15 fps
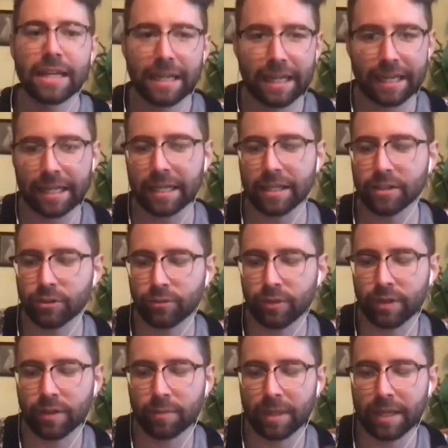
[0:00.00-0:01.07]
getting into
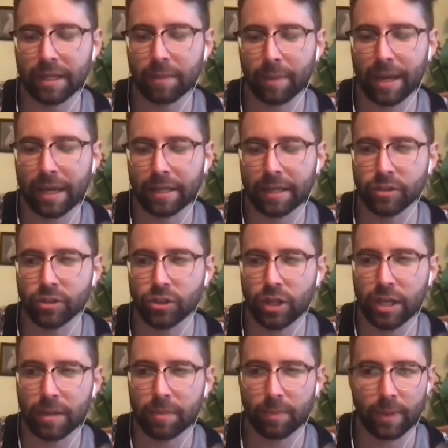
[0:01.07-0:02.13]
rhythm, getting back in
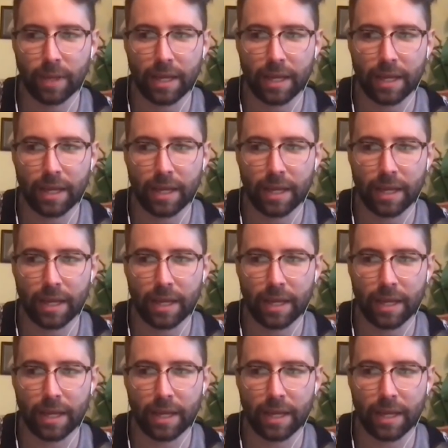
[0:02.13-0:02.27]
shape,